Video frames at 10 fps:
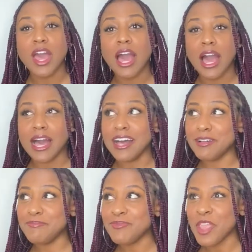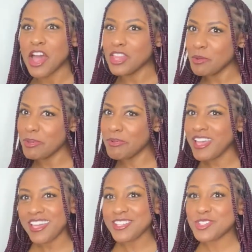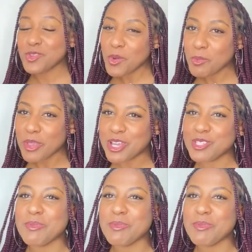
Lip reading: A lot of people hate Scorpios,